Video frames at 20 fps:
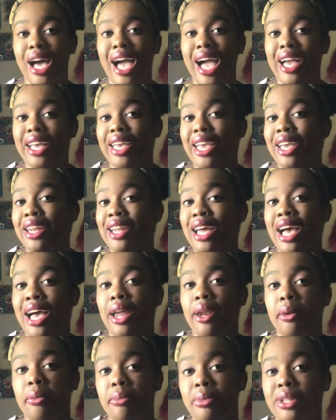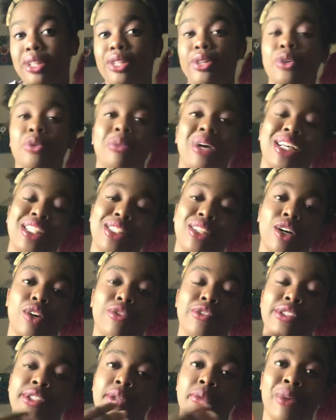I cannot belittle
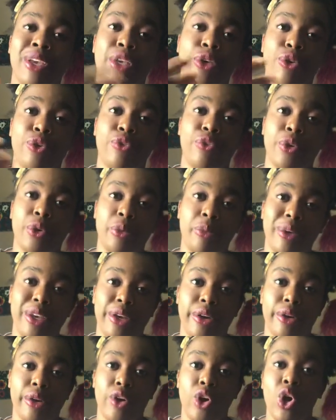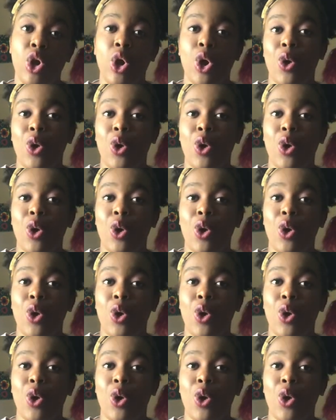myself to make you feel bigger,